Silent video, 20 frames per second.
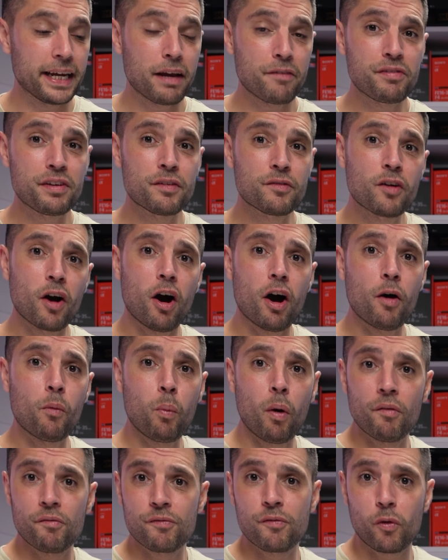If you've got a
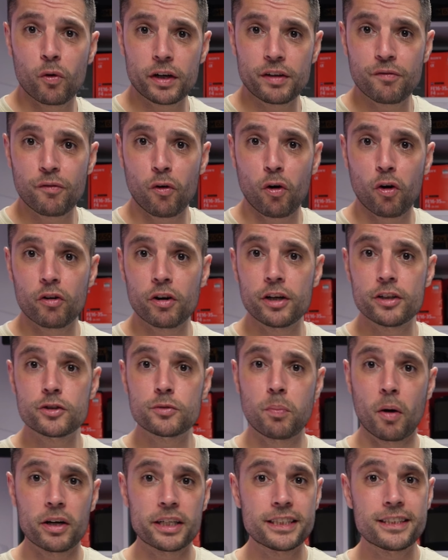144Hz
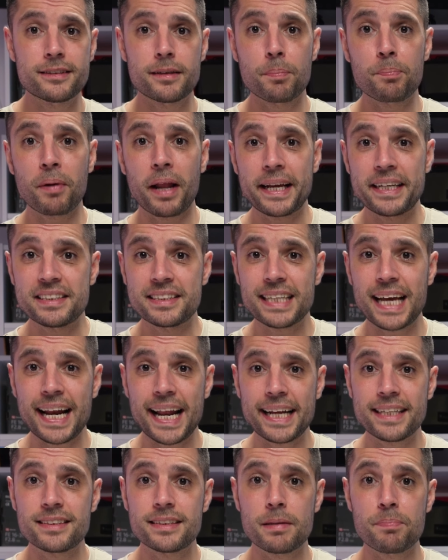monitor playing
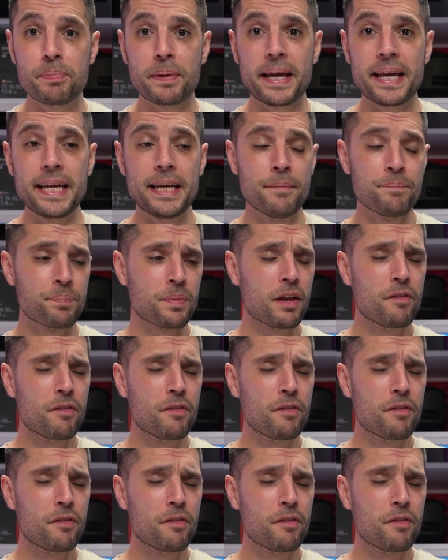1080p,